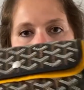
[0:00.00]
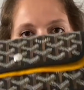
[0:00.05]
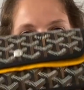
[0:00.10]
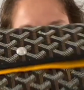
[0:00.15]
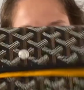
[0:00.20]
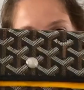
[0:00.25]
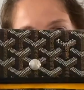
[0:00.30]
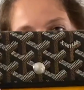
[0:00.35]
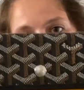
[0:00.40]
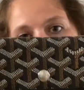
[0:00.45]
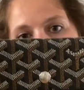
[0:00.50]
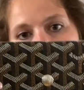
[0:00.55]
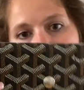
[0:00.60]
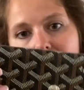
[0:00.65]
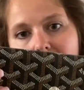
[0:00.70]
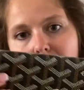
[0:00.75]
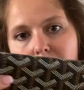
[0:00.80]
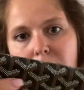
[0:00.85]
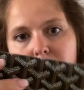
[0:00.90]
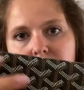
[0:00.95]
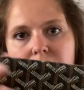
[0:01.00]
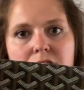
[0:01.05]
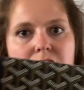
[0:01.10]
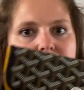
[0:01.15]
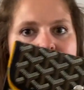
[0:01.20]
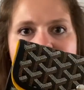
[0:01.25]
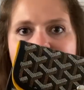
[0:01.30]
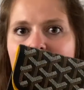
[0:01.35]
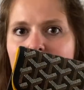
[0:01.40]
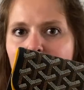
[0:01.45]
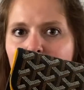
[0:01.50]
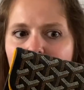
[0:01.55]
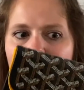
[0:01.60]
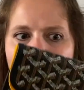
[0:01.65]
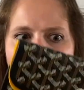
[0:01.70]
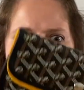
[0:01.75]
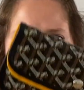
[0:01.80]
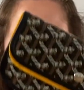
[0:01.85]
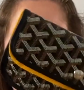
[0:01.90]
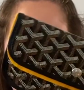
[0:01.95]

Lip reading: small pouch the same way as